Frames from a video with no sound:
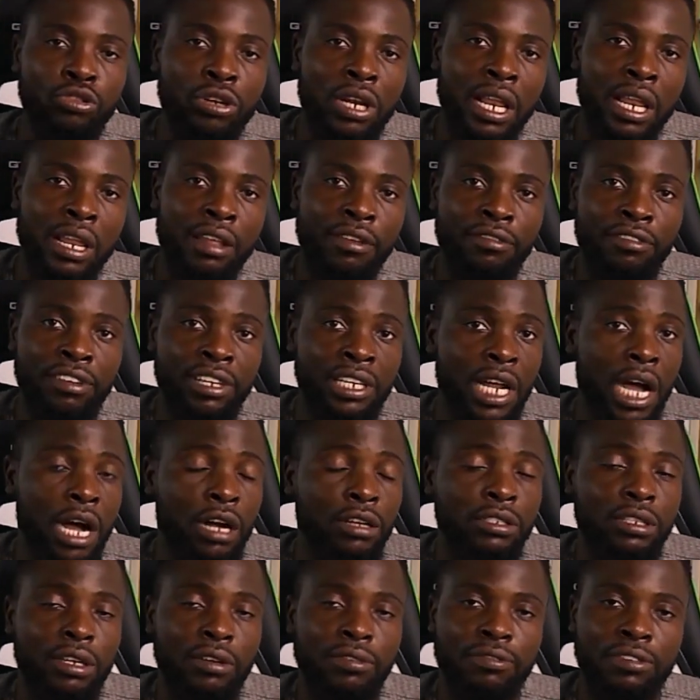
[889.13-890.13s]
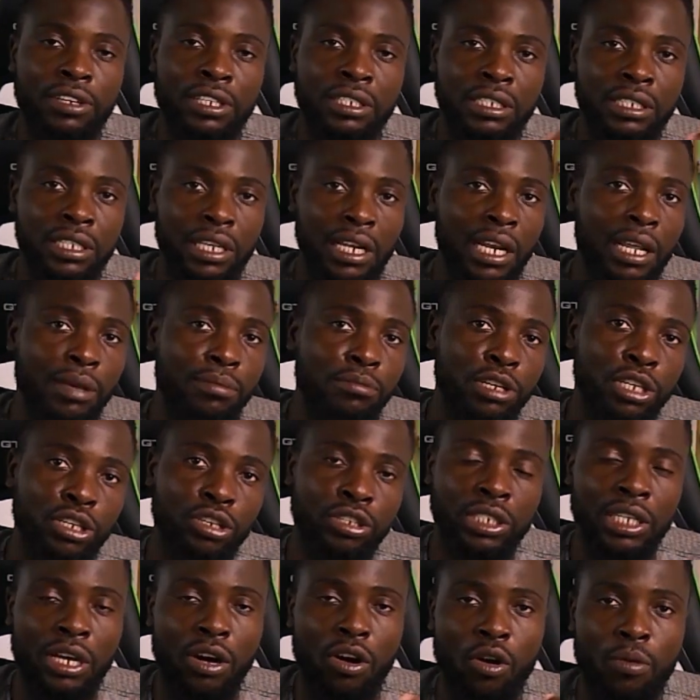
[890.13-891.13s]
a good living out of it?
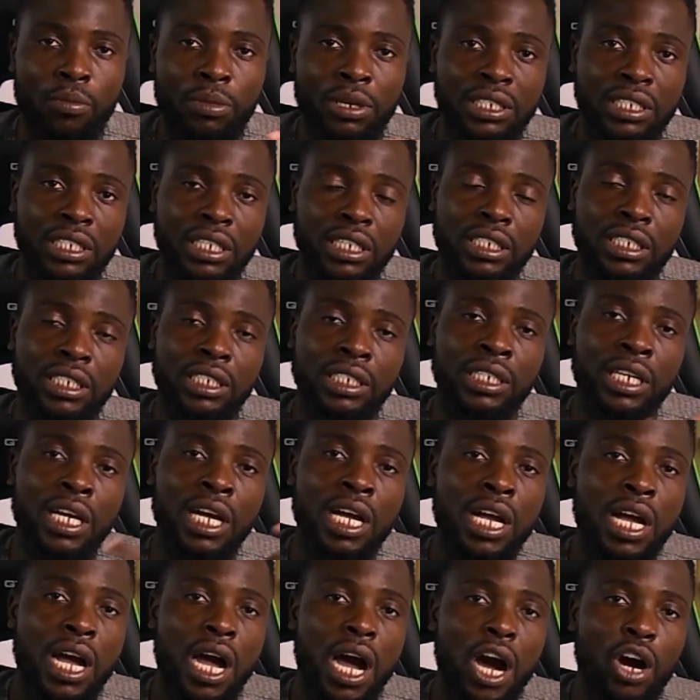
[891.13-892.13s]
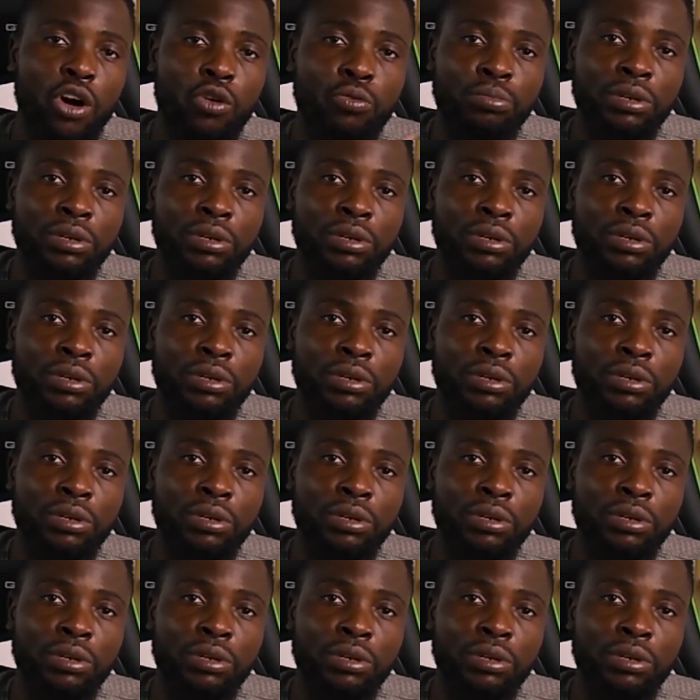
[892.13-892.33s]
Let me know in the comment section.